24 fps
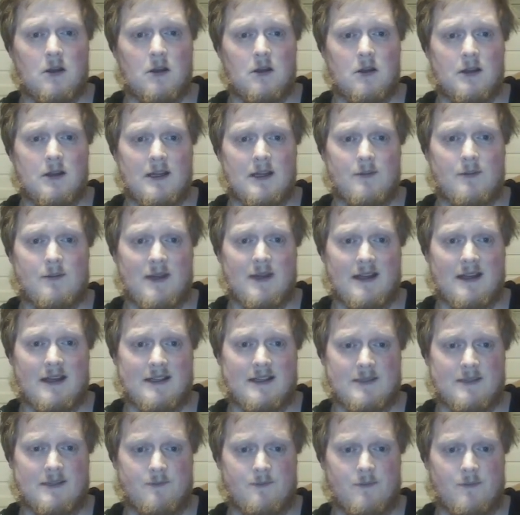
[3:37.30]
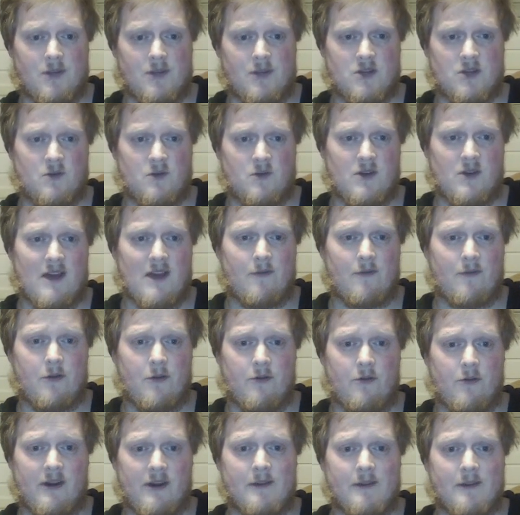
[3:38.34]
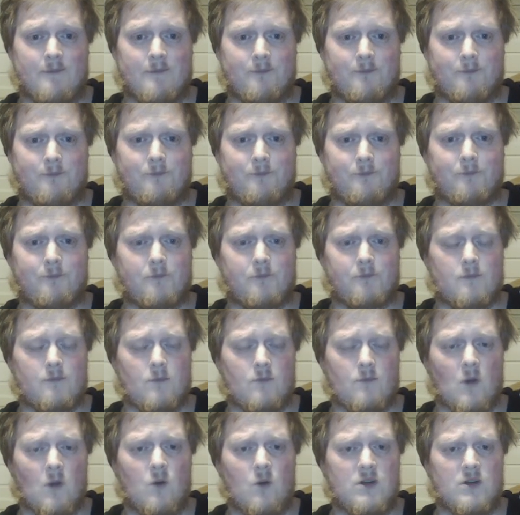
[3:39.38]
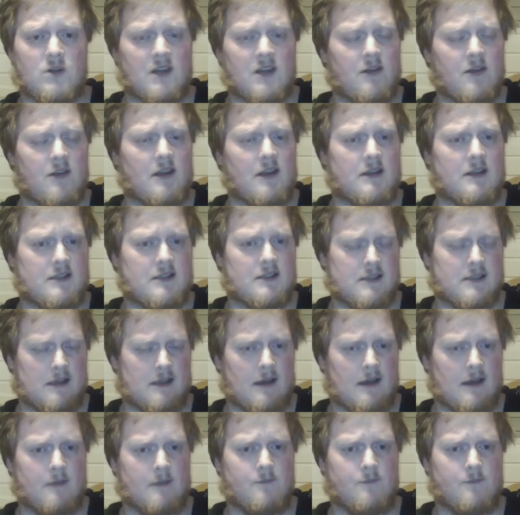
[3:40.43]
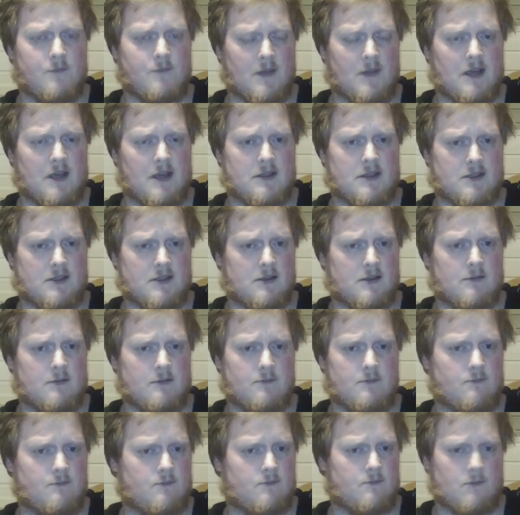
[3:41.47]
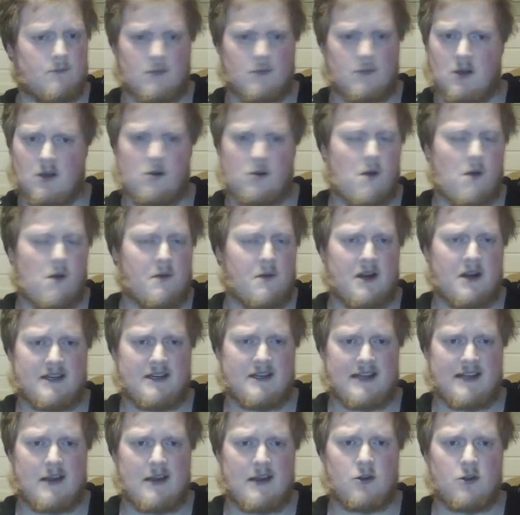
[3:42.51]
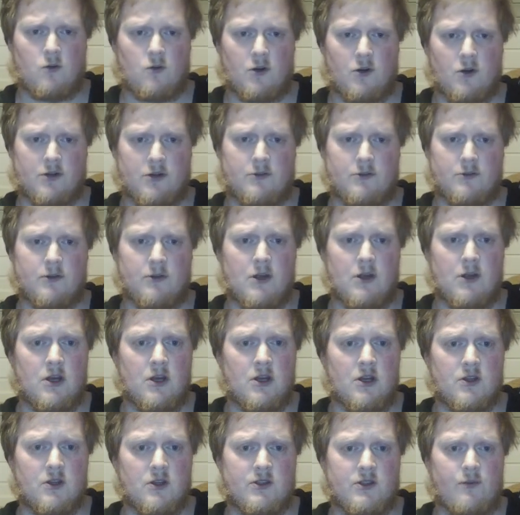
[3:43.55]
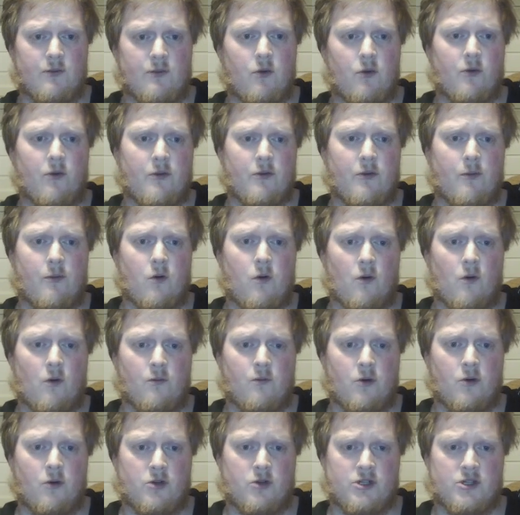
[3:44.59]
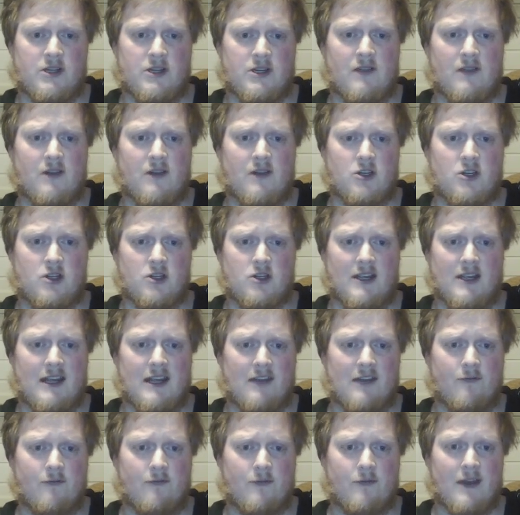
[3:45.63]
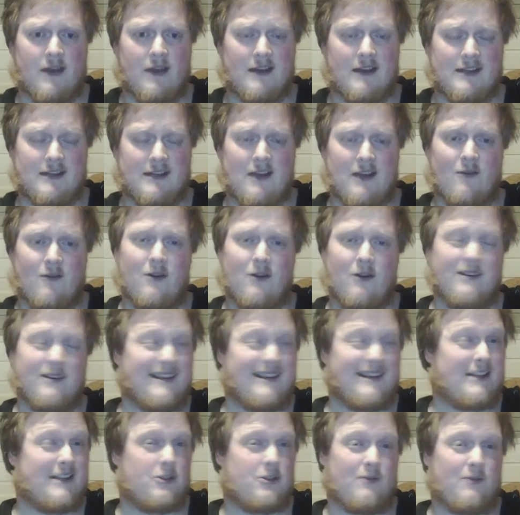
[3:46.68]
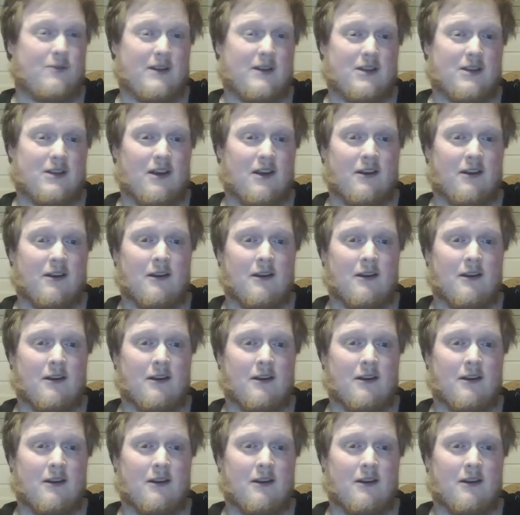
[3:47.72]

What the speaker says: he played his bishop to f3, which I think is a common idea. You want to support the pawn push eventually, if that ever needs to be done,